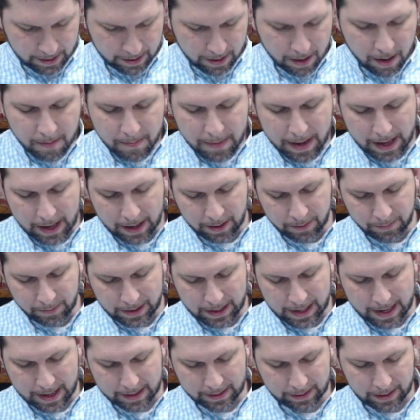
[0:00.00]
no man,
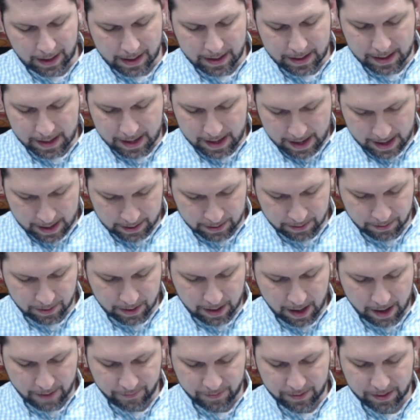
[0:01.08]
when he hath lighted a candle,
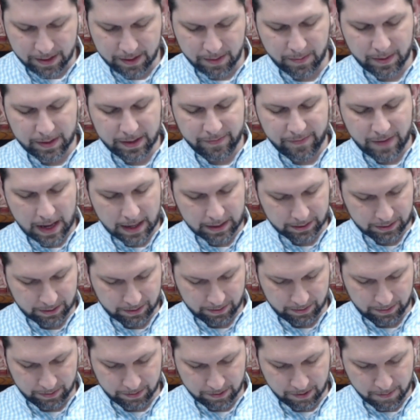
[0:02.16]
covereth it with a
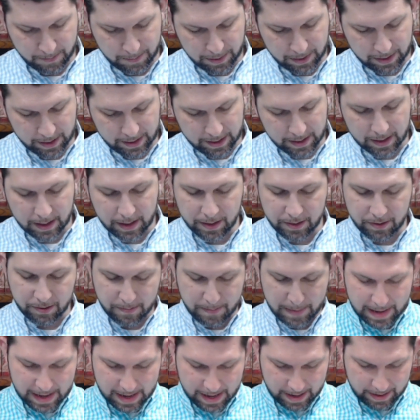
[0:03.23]
vessel, or putteth it under a
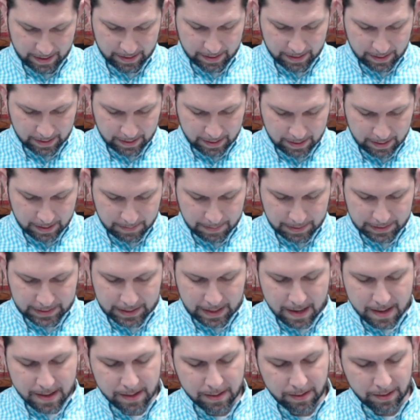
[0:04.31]
bed, but
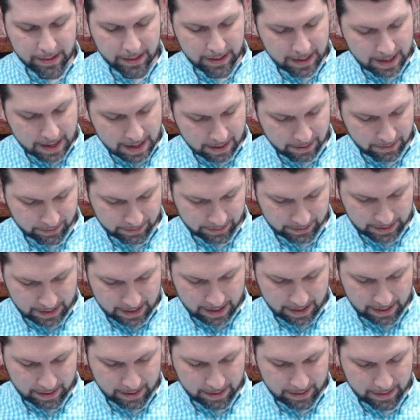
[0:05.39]
setteth it on a
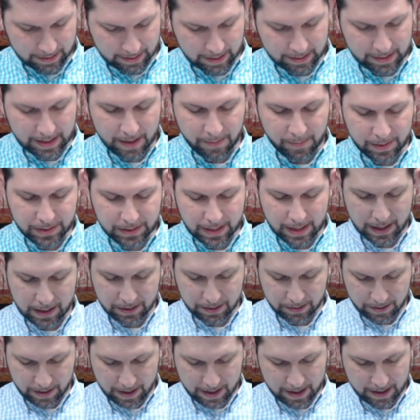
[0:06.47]
candlestick, that they which
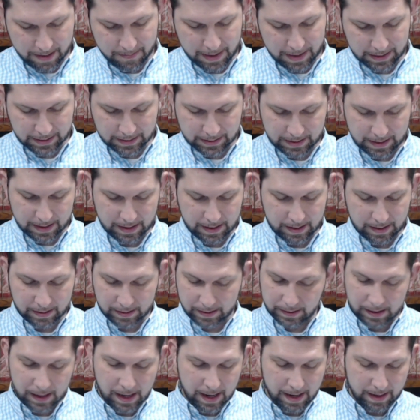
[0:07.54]
enter in may see
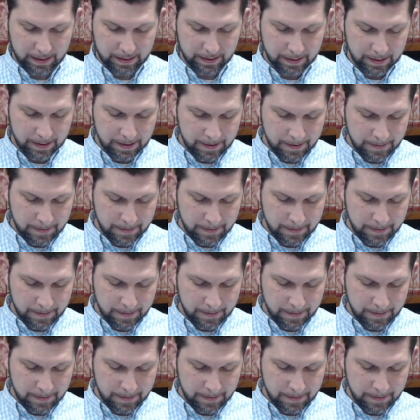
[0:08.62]
the light.